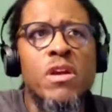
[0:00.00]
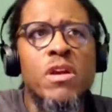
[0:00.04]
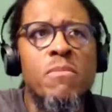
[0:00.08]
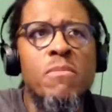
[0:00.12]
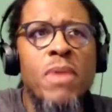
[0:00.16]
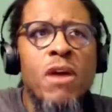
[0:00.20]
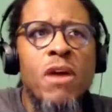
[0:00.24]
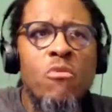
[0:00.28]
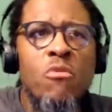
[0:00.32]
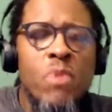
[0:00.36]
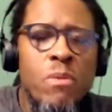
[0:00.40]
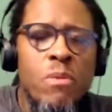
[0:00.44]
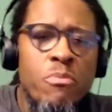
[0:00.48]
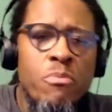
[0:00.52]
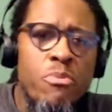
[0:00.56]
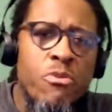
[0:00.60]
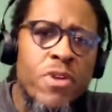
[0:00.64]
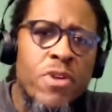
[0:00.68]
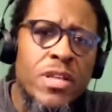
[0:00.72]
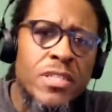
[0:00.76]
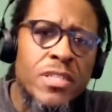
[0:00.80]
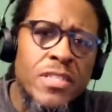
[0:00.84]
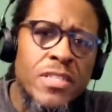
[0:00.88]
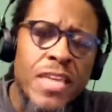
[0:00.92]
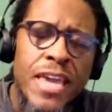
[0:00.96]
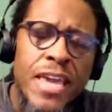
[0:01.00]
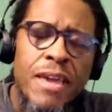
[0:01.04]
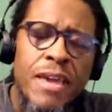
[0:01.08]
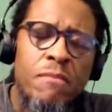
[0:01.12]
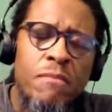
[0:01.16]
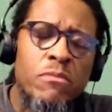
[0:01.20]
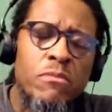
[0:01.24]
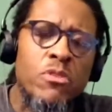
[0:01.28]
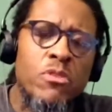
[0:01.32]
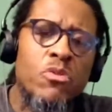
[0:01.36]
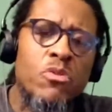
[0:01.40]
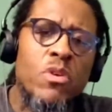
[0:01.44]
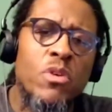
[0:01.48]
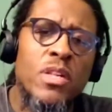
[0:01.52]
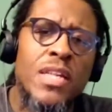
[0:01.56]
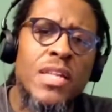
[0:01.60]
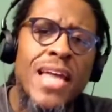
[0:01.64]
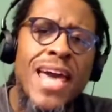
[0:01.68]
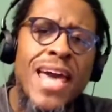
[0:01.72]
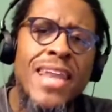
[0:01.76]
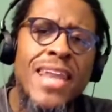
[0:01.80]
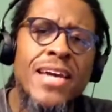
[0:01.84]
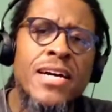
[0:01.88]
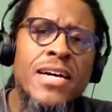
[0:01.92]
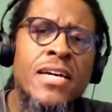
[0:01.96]
about when Prince came to
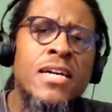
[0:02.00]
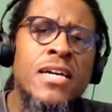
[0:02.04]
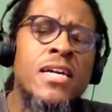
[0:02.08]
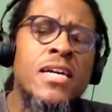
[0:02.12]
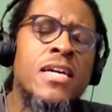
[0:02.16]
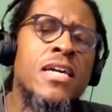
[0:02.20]
Atlanta.